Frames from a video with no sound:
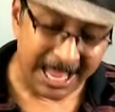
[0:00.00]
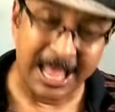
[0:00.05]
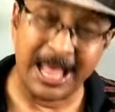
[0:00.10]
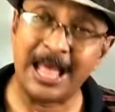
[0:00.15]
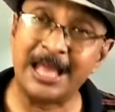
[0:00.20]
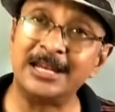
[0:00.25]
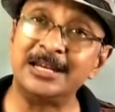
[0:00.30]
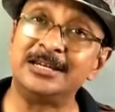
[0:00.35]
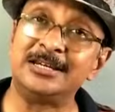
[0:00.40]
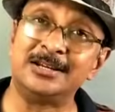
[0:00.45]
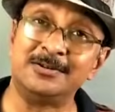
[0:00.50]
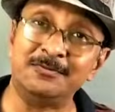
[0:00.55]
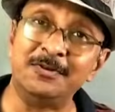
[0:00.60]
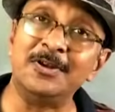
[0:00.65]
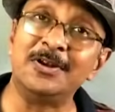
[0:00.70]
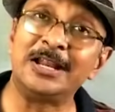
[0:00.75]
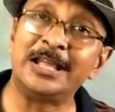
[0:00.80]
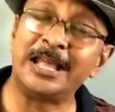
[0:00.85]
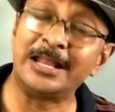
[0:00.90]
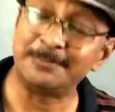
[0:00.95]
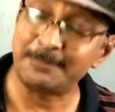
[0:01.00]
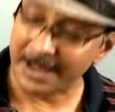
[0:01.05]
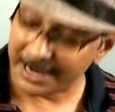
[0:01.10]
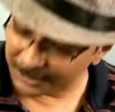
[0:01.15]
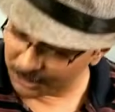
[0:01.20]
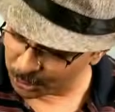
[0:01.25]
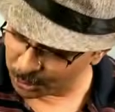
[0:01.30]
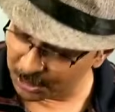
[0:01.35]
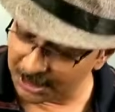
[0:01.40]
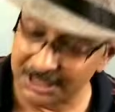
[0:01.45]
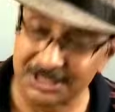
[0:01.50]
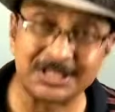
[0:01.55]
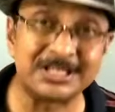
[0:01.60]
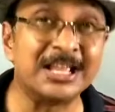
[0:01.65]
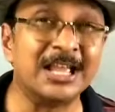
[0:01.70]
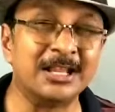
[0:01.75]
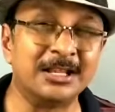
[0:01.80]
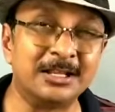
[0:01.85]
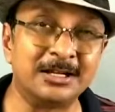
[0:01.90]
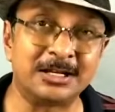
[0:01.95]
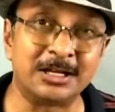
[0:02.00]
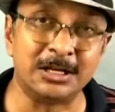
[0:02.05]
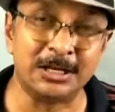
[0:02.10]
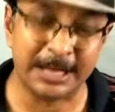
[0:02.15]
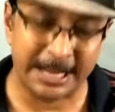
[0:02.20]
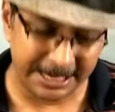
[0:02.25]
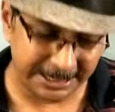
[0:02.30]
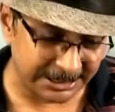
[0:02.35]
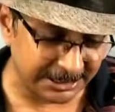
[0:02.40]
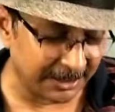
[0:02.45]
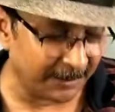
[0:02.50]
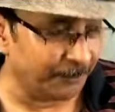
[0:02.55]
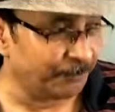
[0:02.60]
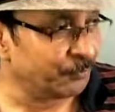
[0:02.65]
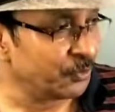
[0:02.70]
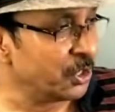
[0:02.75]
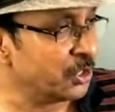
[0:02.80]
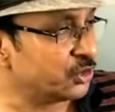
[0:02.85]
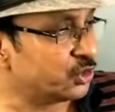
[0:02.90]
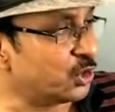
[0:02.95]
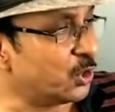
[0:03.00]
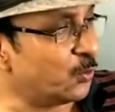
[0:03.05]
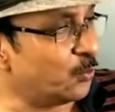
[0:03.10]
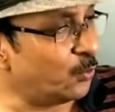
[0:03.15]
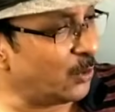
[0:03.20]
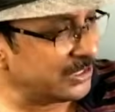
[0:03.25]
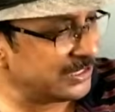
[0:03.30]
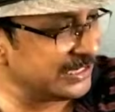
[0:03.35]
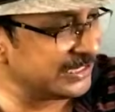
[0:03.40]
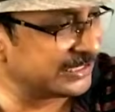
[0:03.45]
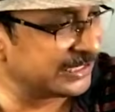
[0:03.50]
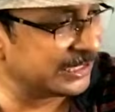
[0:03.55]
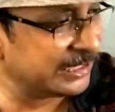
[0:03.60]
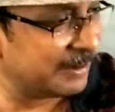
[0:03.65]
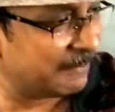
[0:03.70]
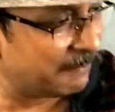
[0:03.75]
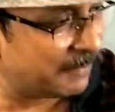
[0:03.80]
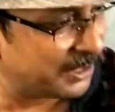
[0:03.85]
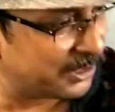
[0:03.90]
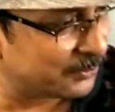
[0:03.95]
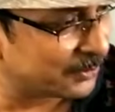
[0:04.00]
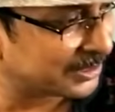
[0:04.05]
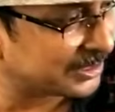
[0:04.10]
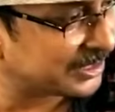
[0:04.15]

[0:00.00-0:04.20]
and we'll get back to this a little later. So what is the number you are